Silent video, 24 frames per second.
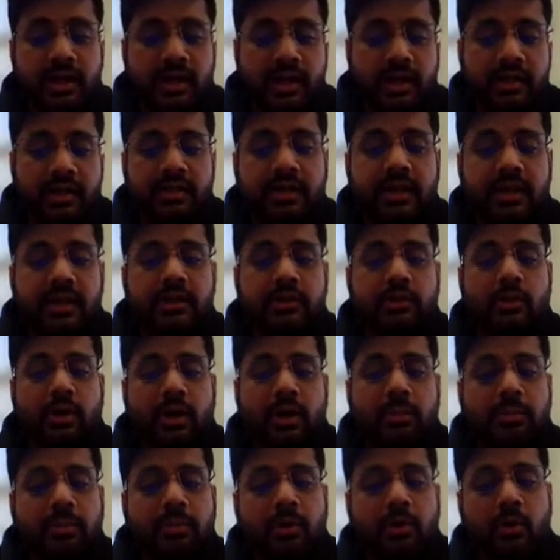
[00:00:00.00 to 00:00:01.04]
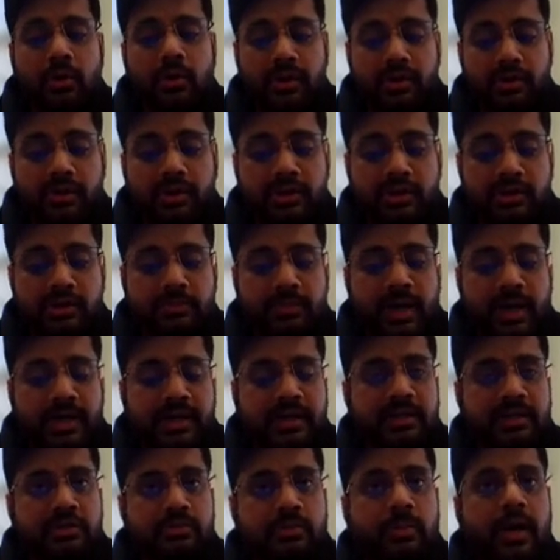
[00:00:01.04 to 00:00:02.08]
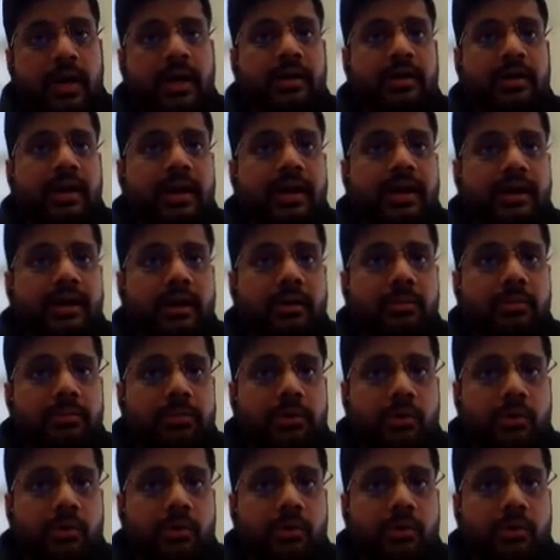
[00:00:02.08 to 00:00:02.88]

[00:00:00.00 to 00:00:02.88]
and then you upload this package back right up